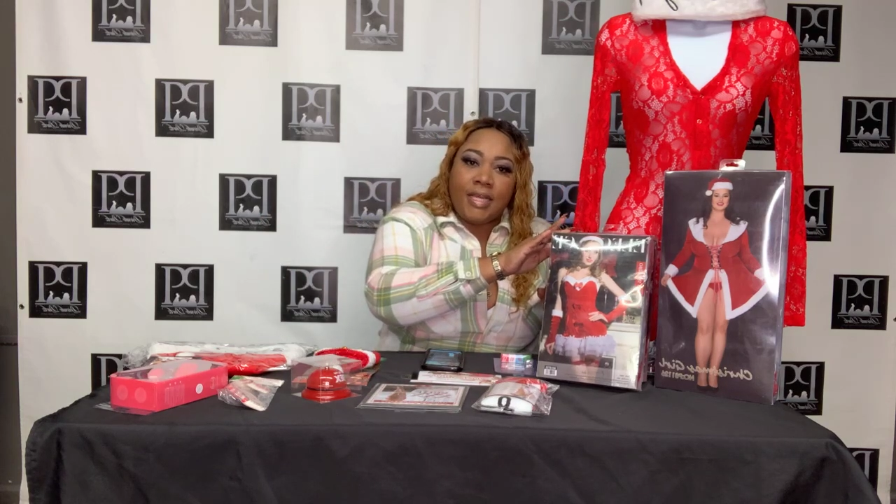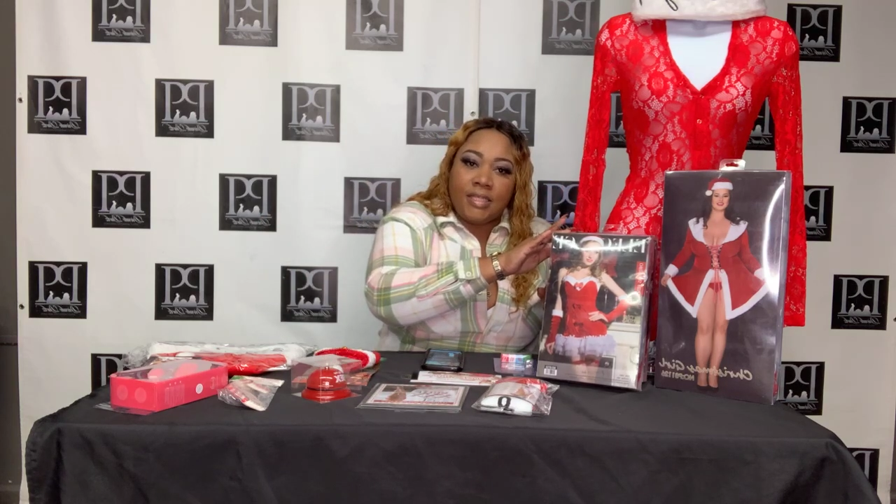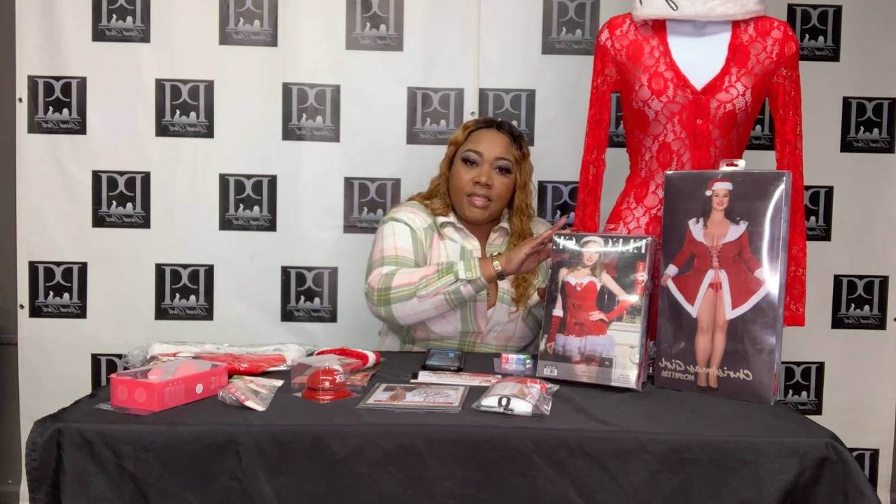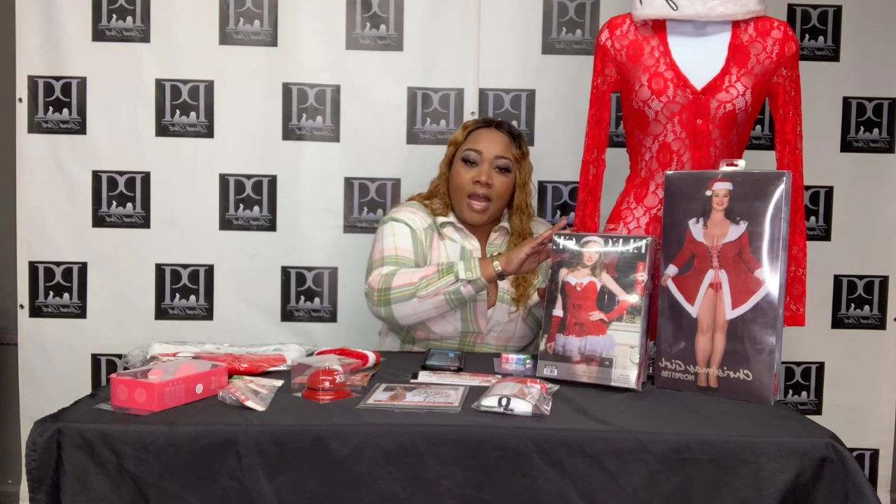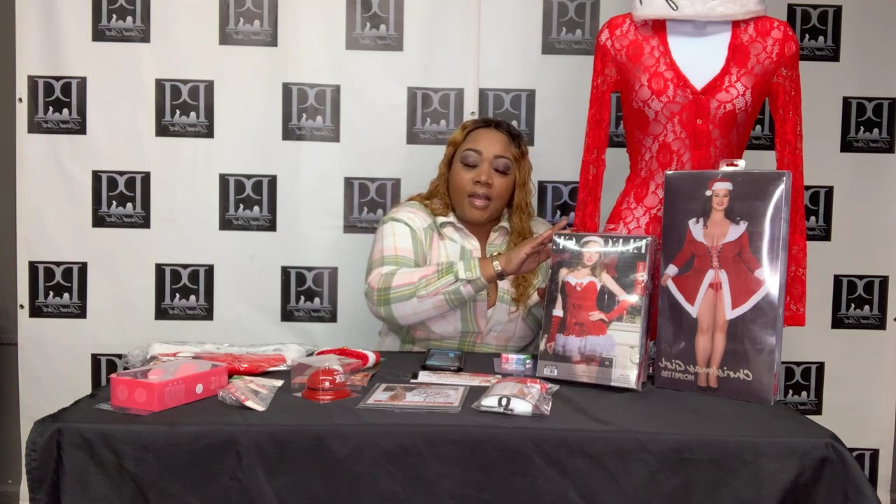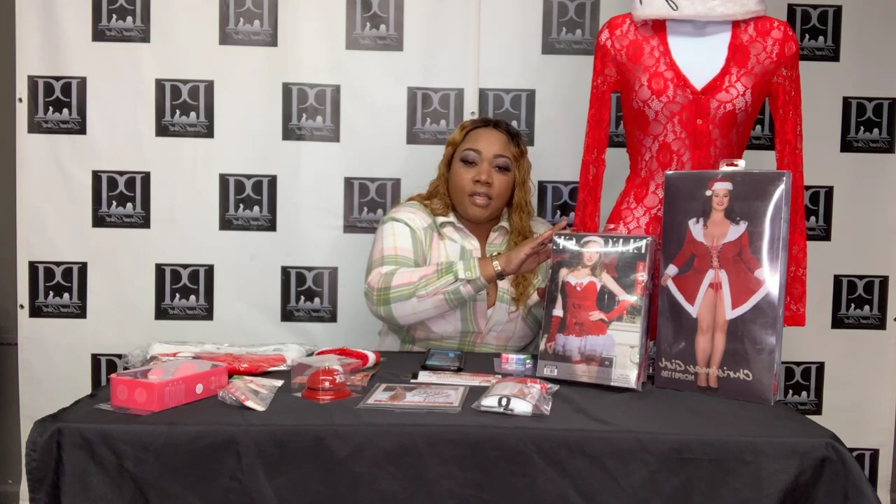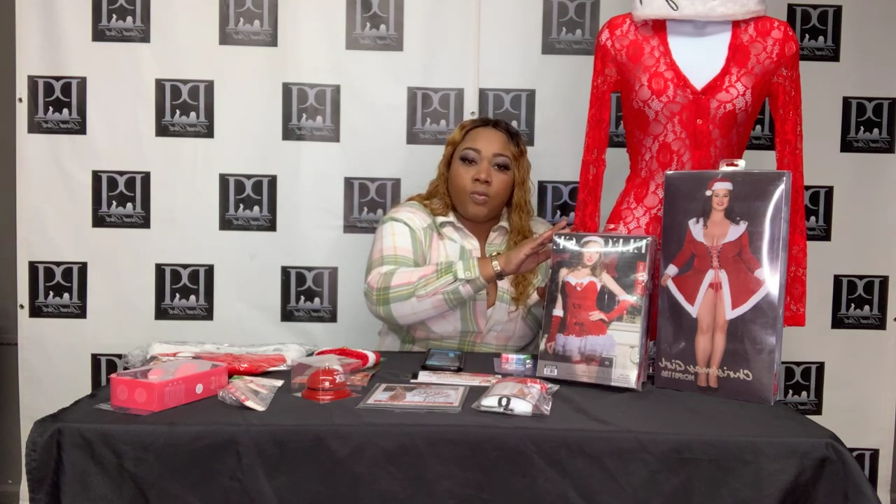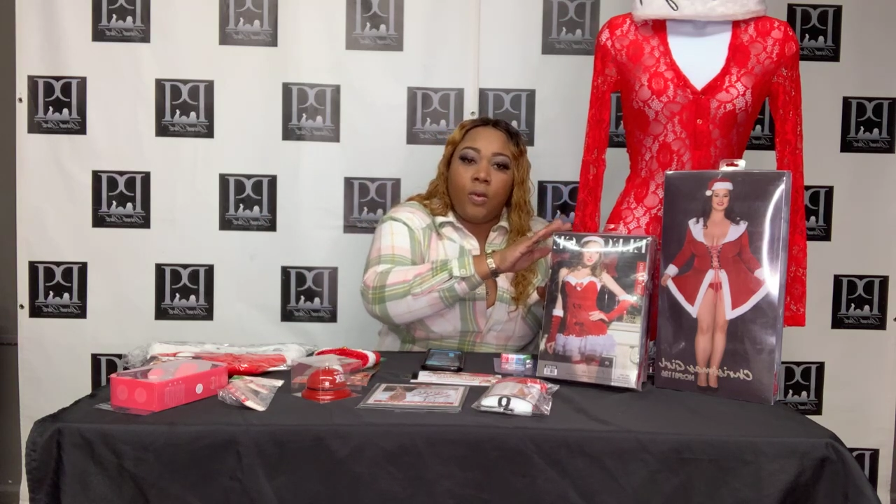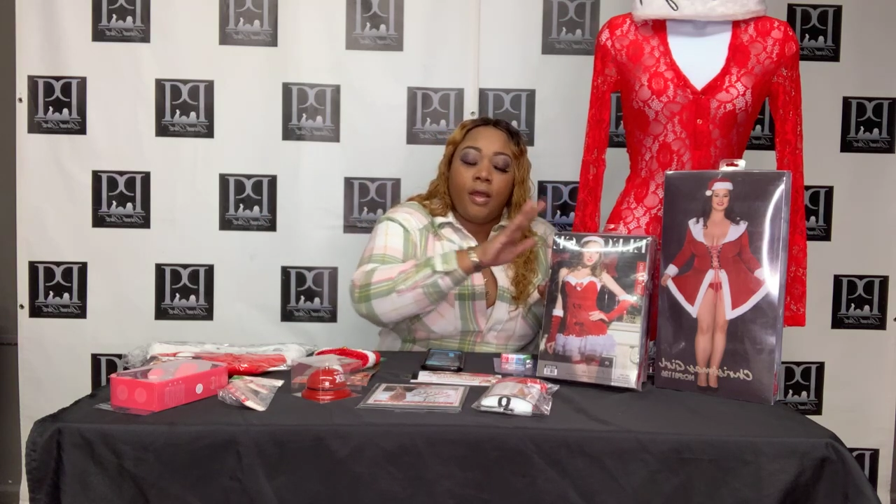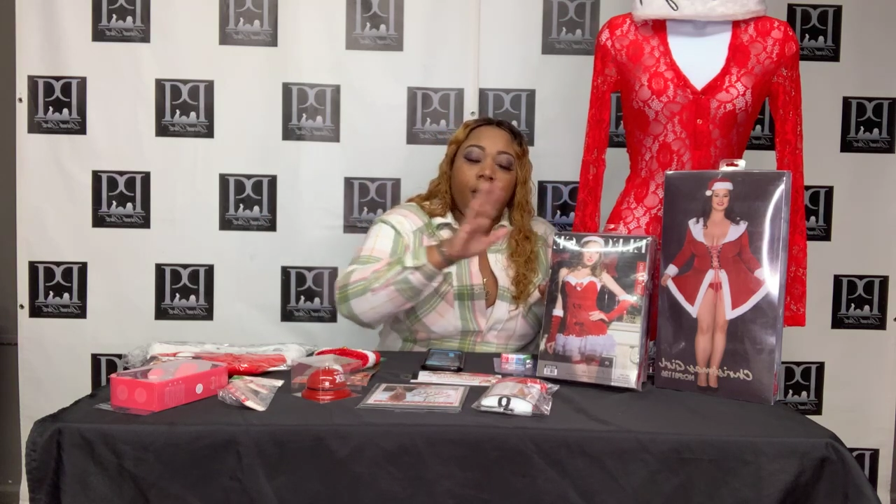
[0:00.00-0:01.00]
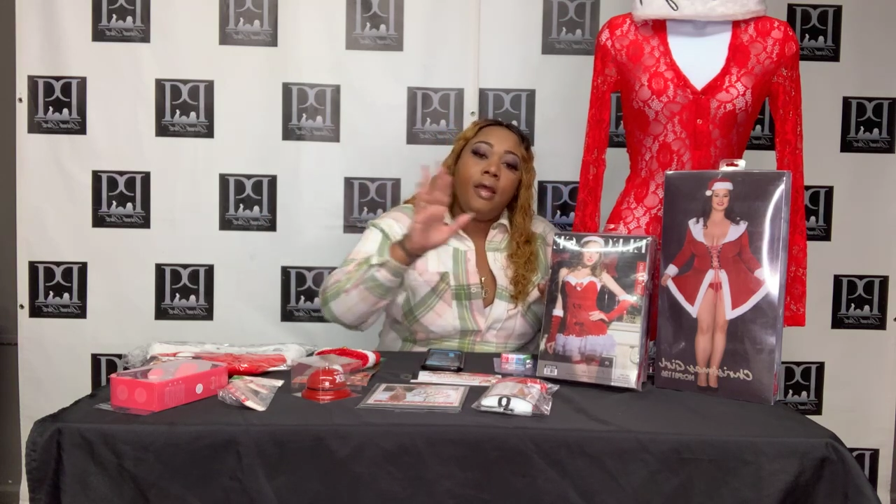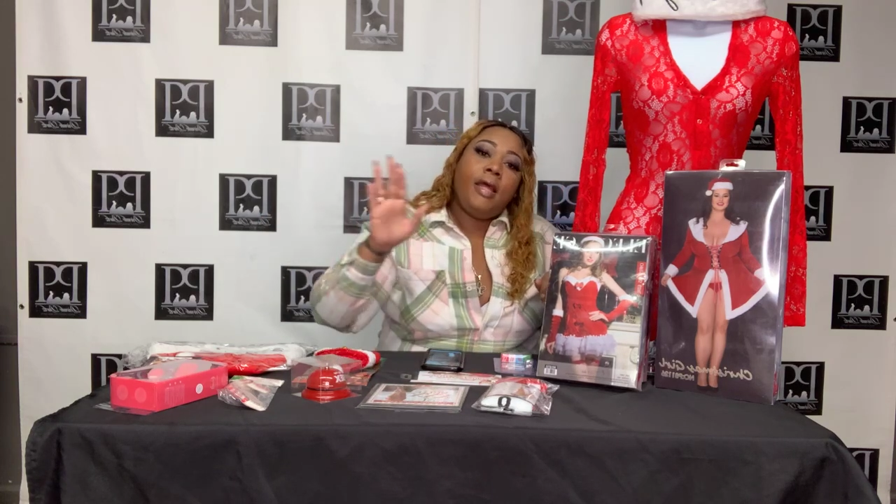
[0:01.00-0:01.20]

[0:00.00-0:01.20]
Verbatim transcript: in stock as well.